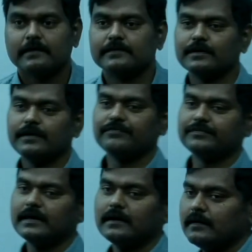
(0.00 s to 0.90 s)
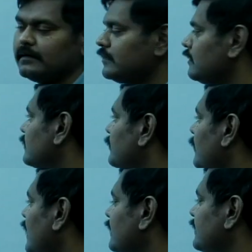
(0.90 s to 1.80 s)
So if the
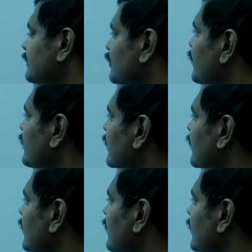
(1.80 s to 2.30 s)
mark is going to